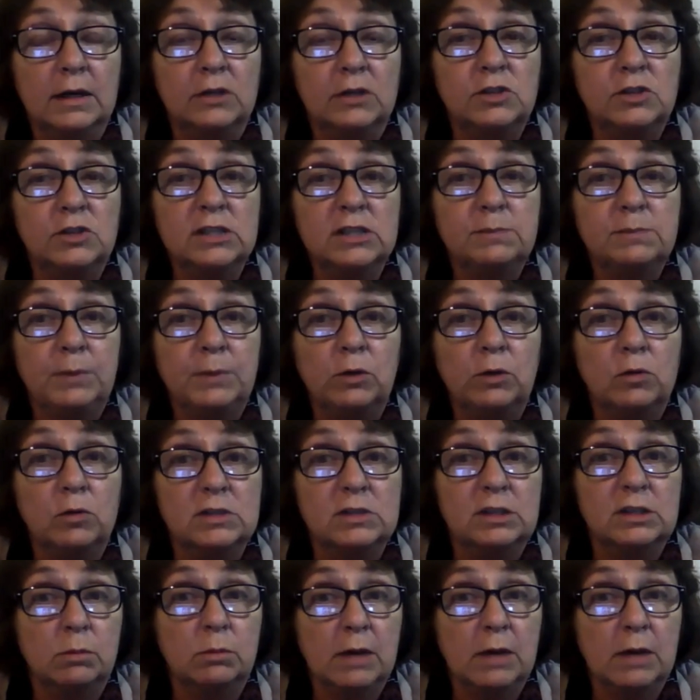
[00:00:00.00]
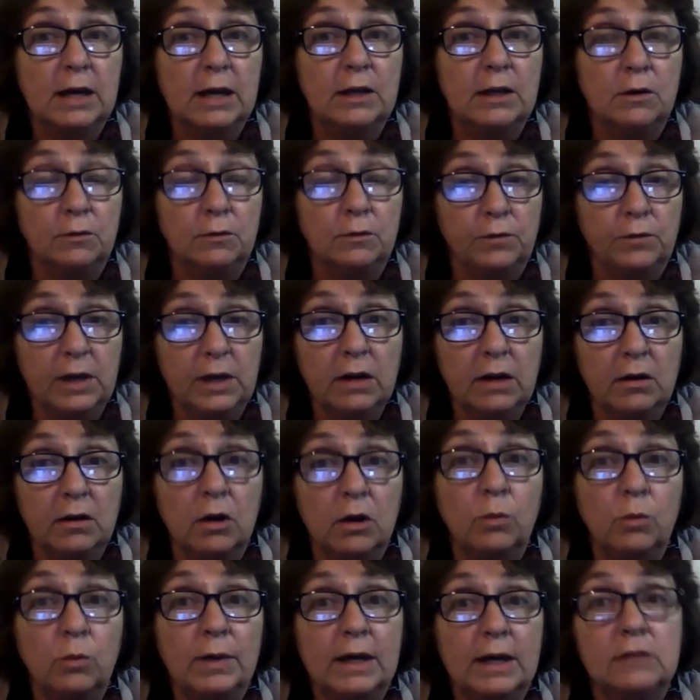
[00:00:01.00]
And just because they were aloe
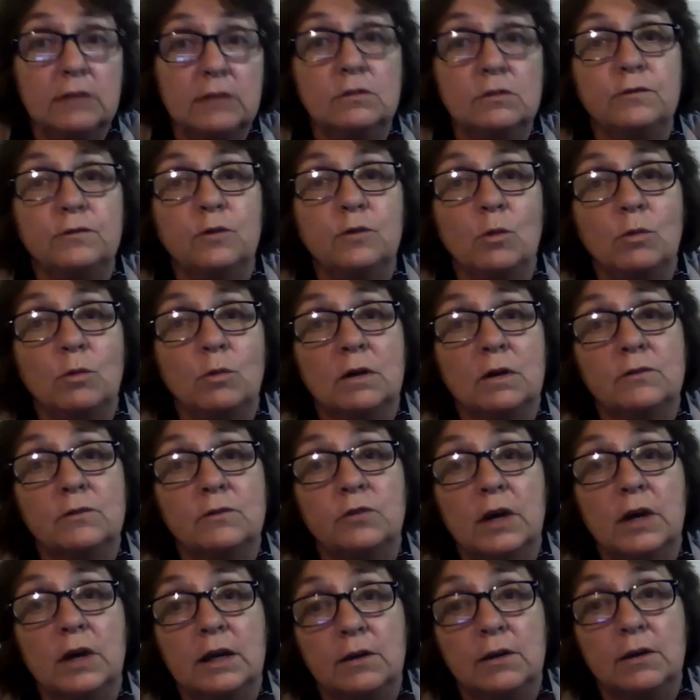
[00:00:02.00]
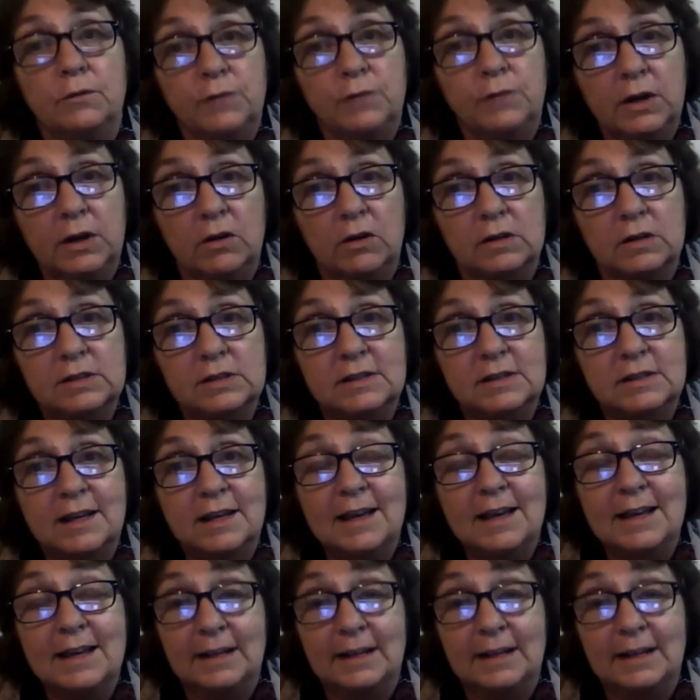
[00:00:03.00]
vera, we had to form one for aloe ferox.